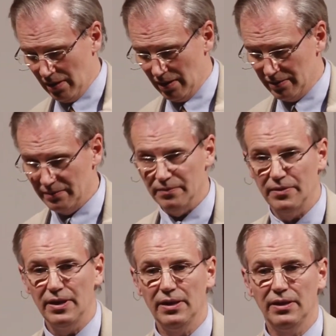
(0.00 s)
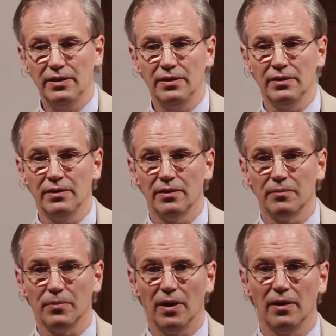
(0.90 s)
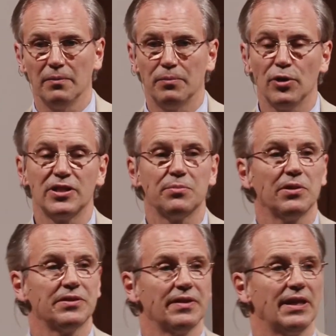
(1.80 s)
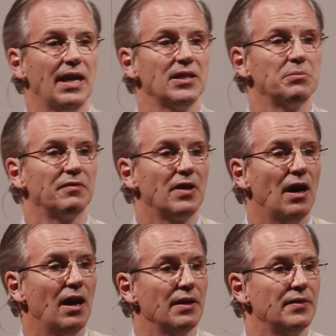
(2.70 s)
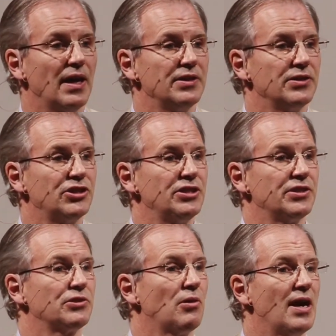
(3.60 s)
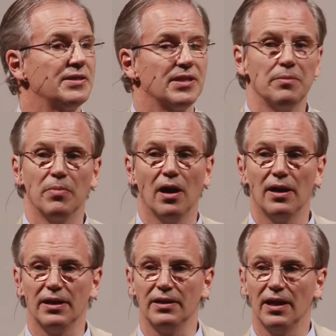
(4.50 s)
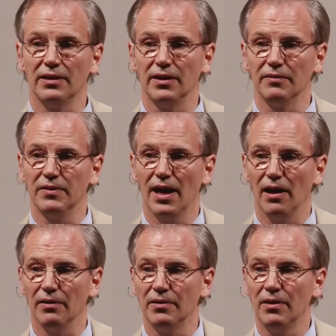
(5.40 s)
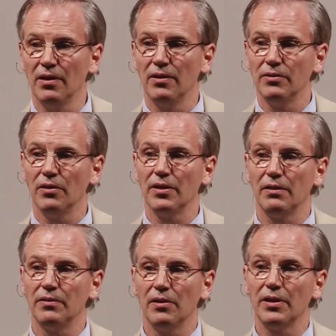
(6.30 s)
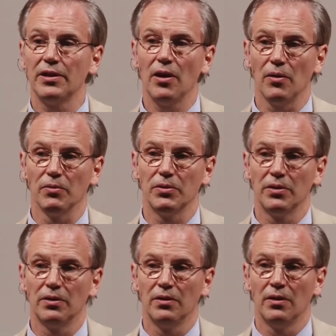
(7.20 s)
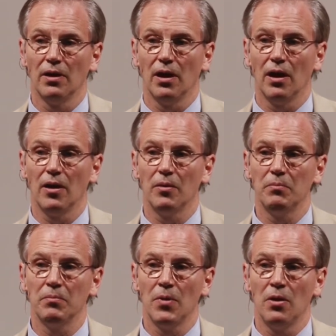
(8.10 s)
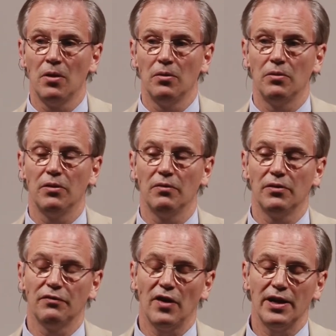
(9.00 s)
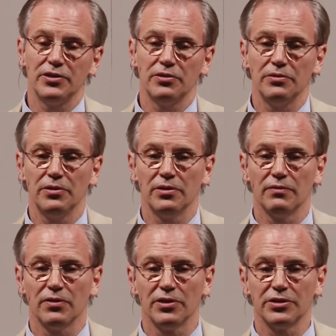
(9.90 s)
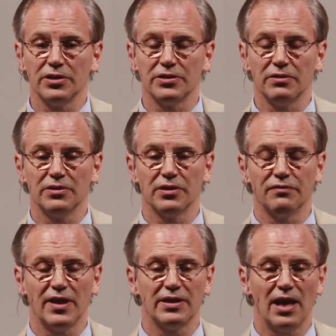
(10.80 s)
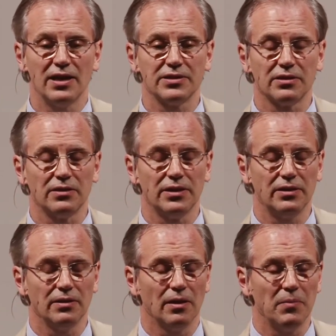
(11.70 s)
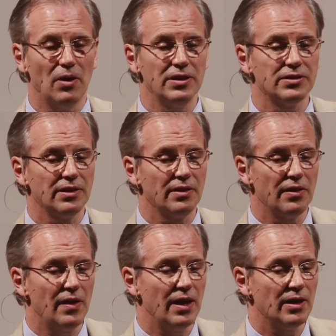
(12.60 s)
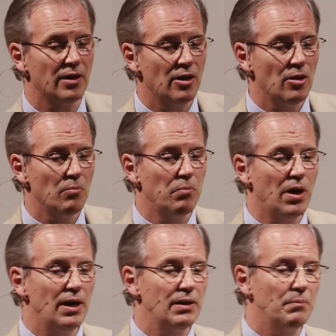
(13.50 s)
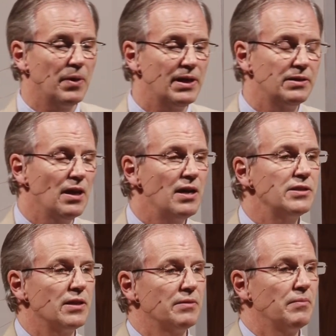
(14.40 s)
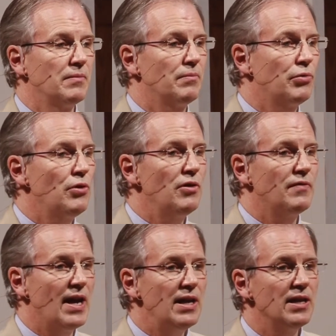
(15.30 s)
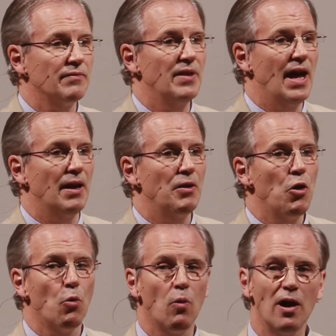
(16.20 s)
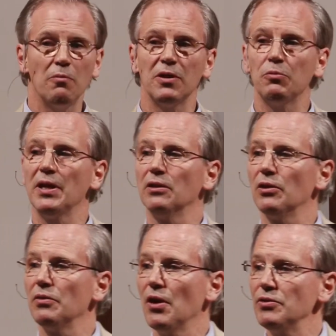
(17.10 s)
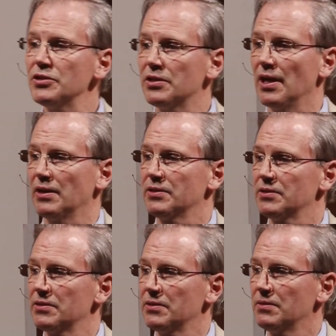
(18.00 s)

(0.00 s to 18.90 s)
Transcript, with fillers: uh, the uh, principles of the kingdom of God that Jesus Christ embodied and lived out. No, no they don't. Um, the the fine tuned universe is a, is a fantastically amazing thing, but, but it doesn't prove any of that. Where would we learn those things?